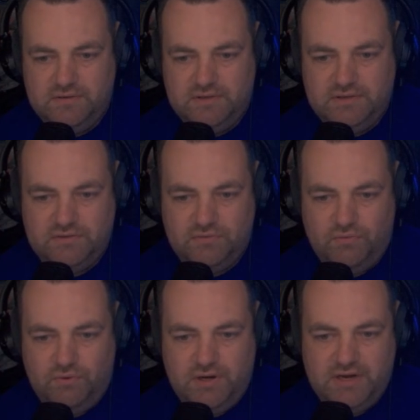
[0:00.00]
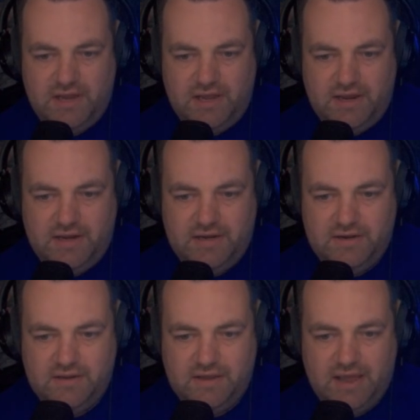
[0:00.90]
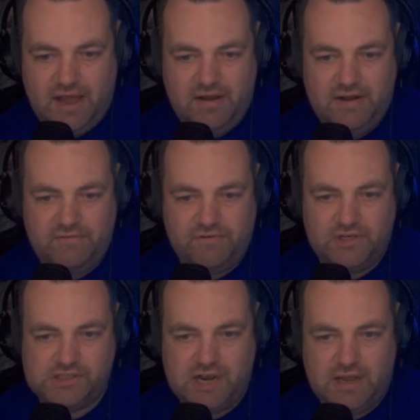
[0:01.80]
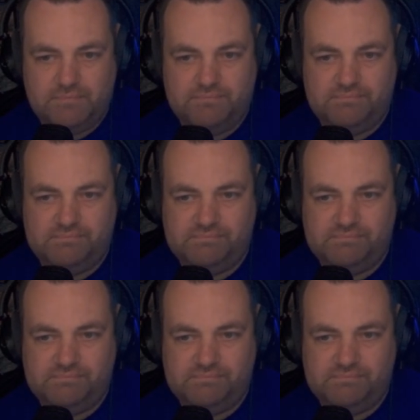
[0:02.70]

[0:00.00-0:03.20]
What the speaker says: There's one guy out here for a shop.